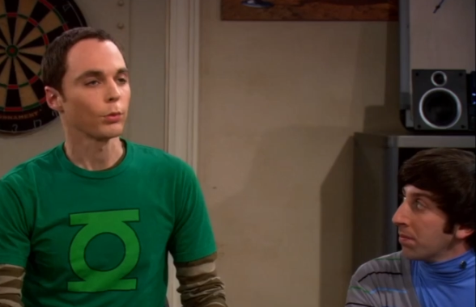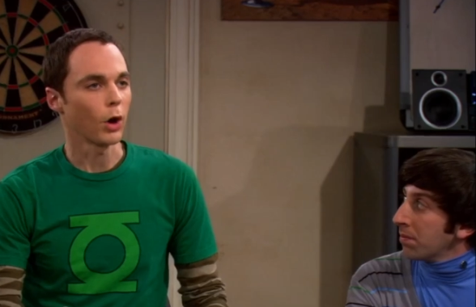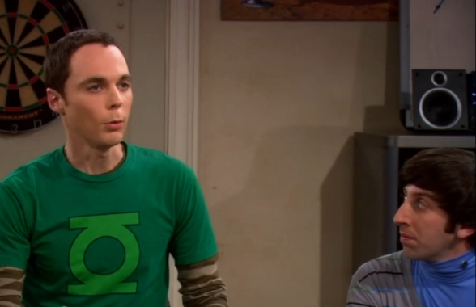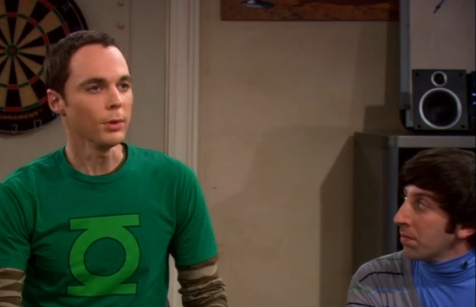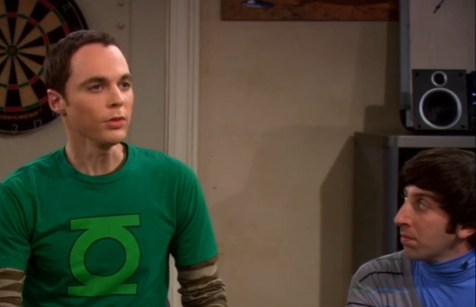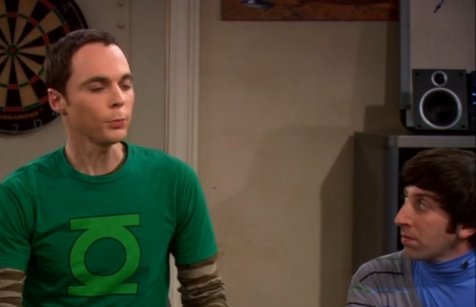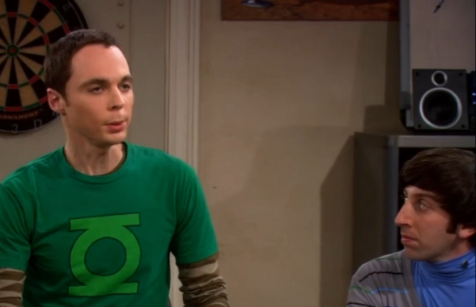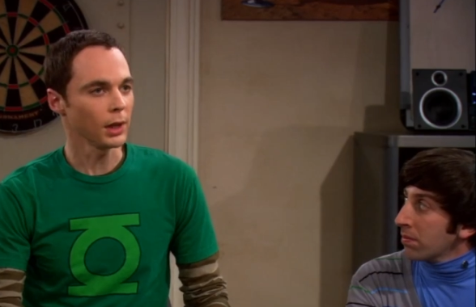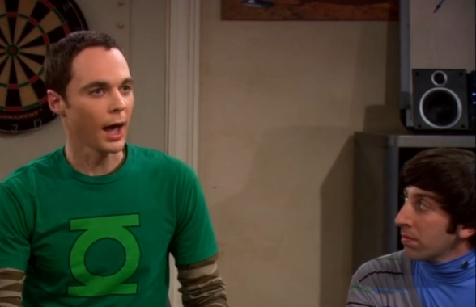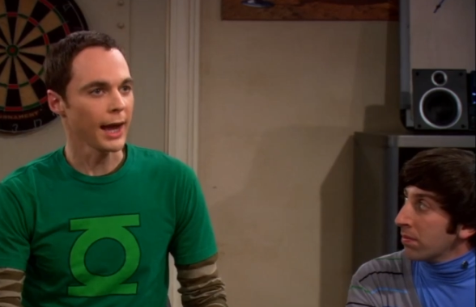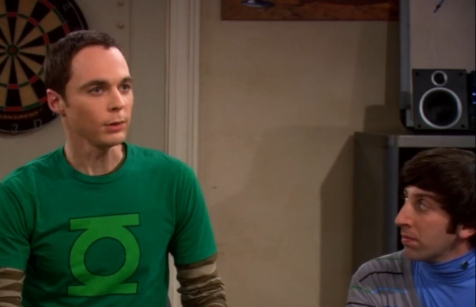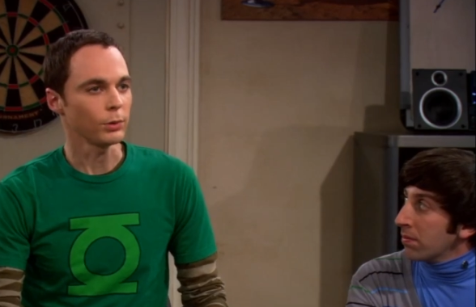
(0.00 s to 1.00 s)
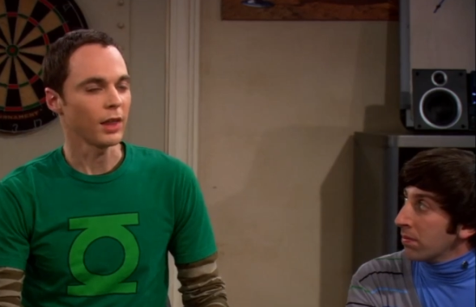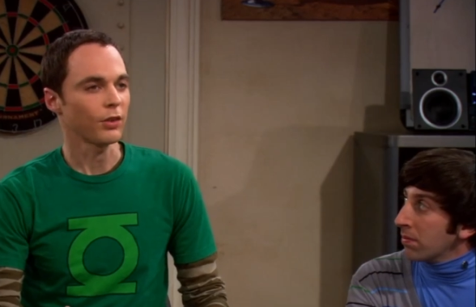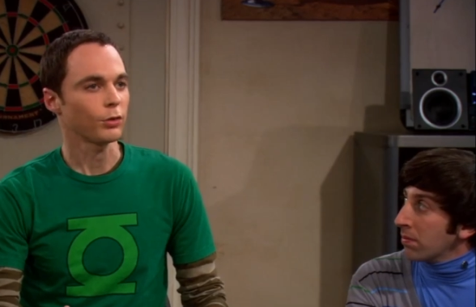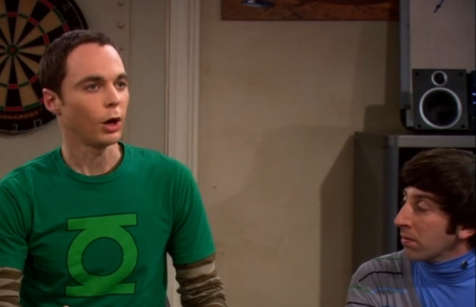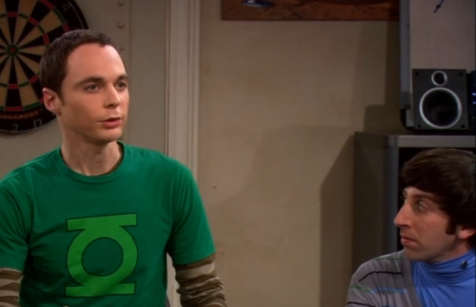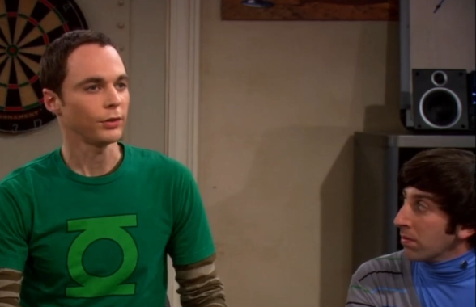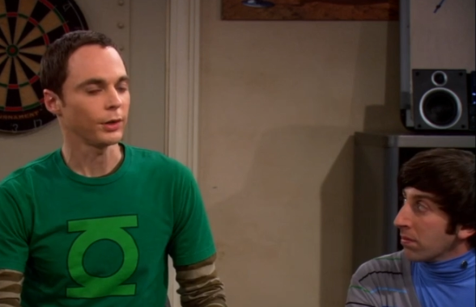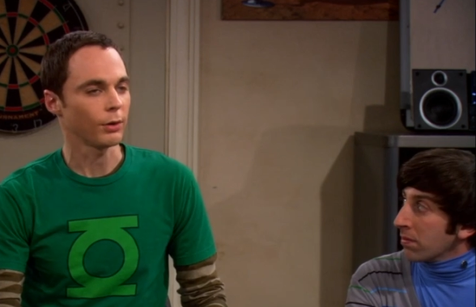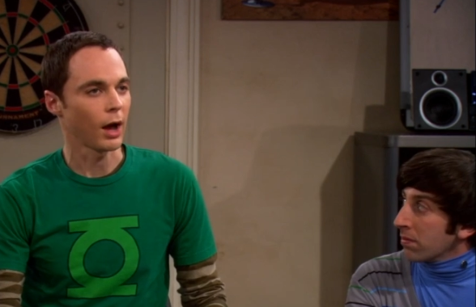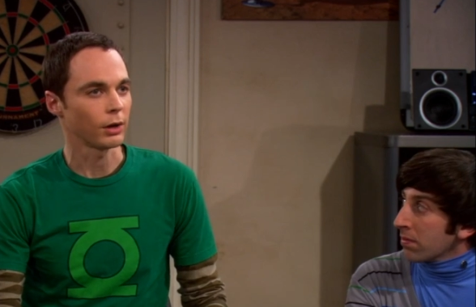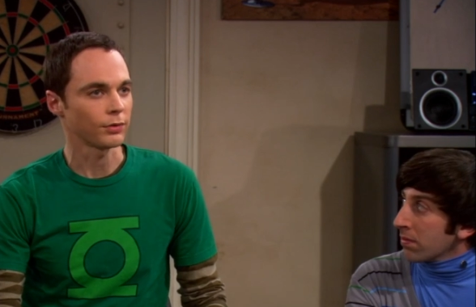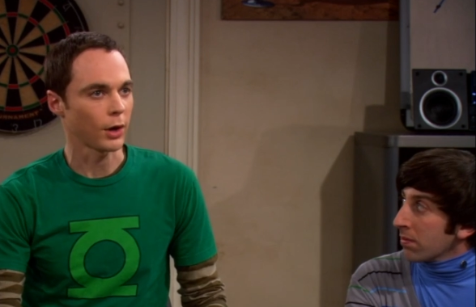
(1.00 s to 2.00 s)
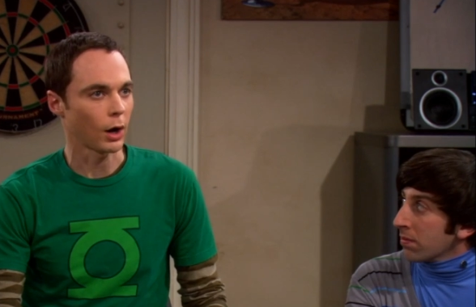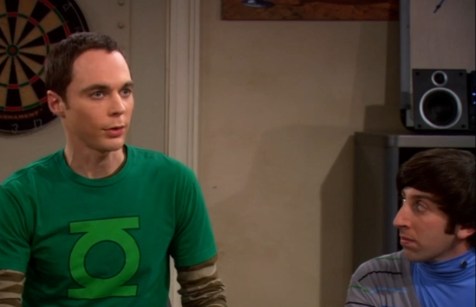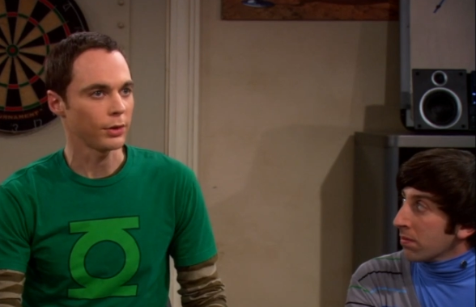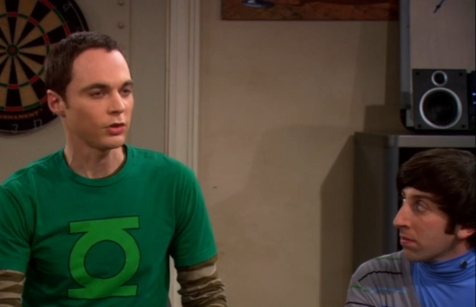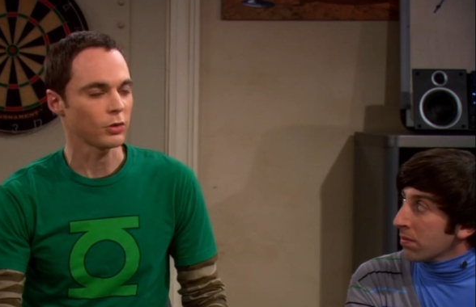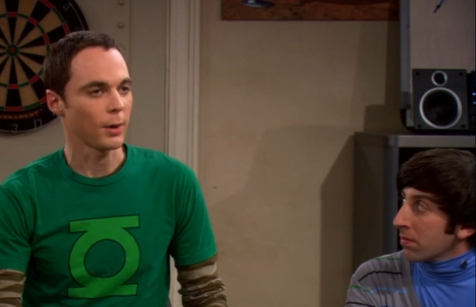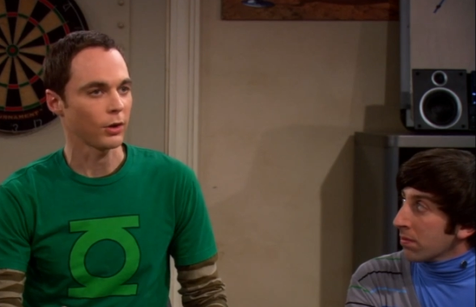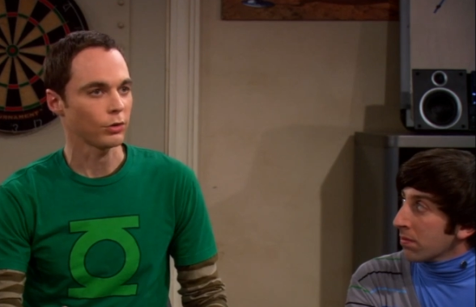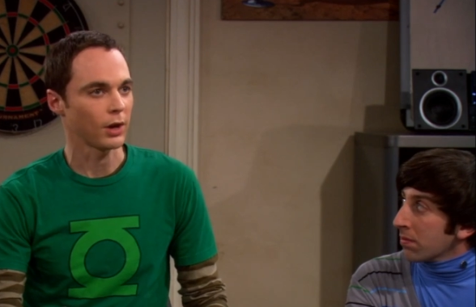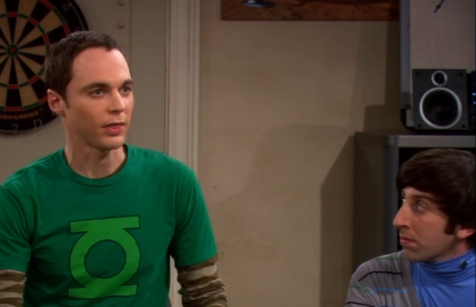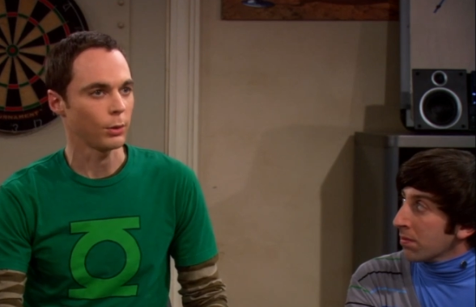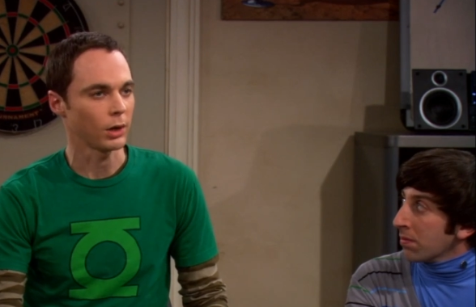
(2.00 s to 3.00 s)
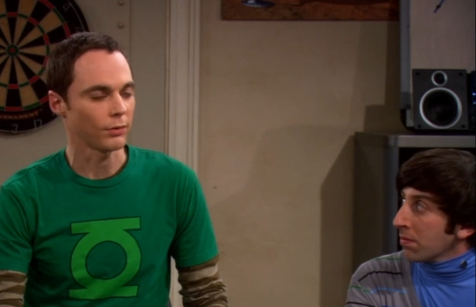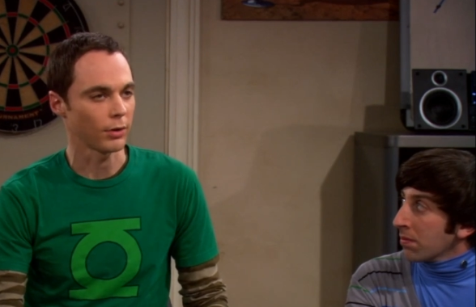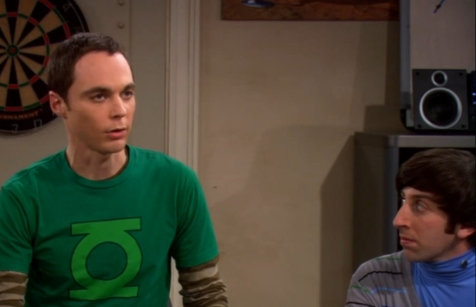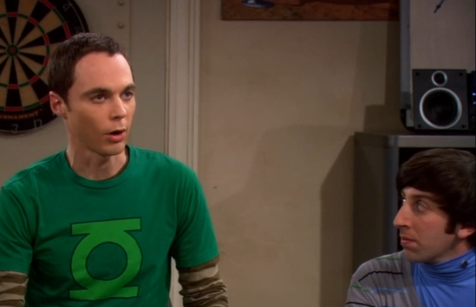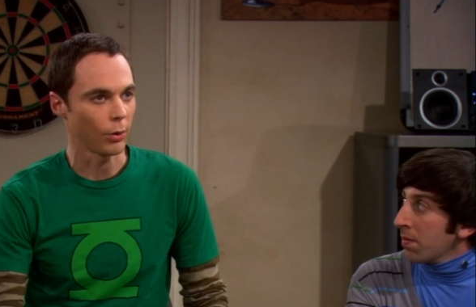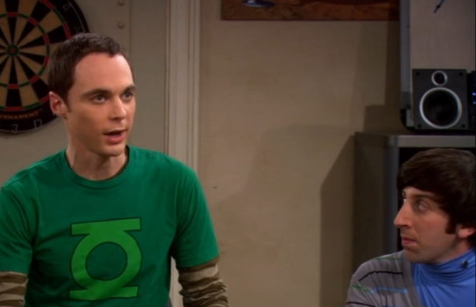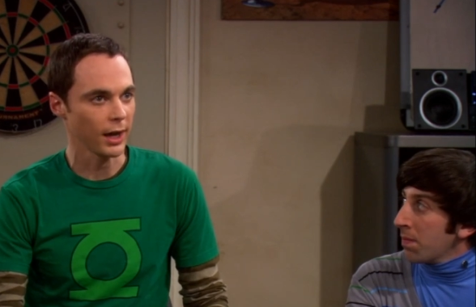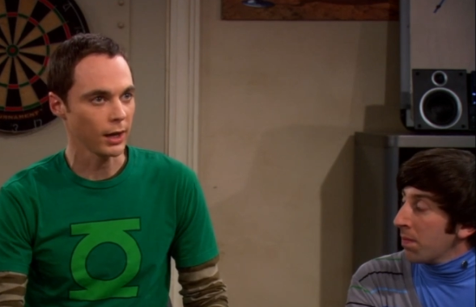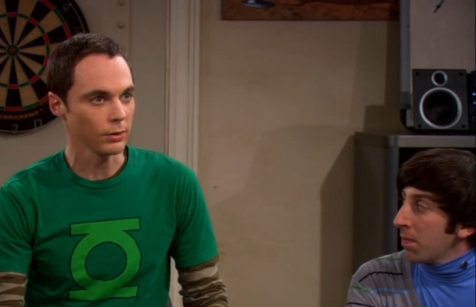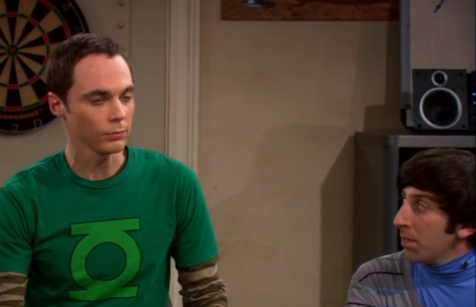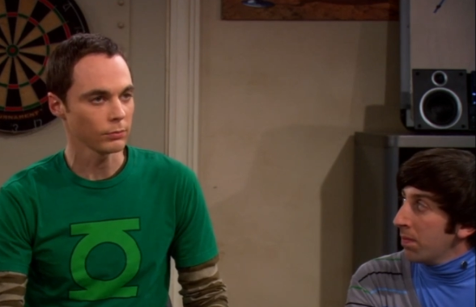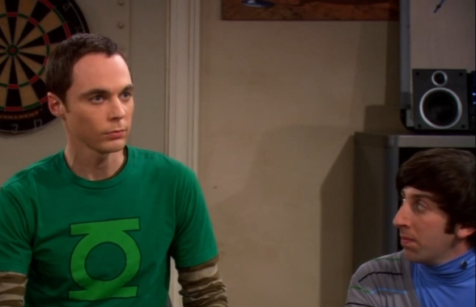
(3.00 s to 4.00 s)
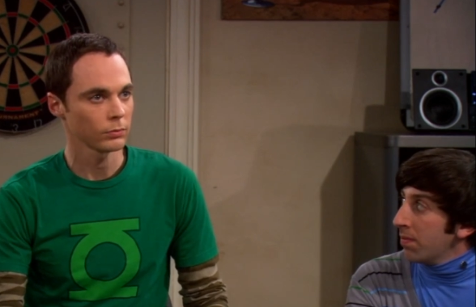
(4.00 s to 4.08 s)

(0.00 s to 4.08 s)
Speaker 1: Romans polite when they salted the ground of Carthage to make sure nothing would ever grow again?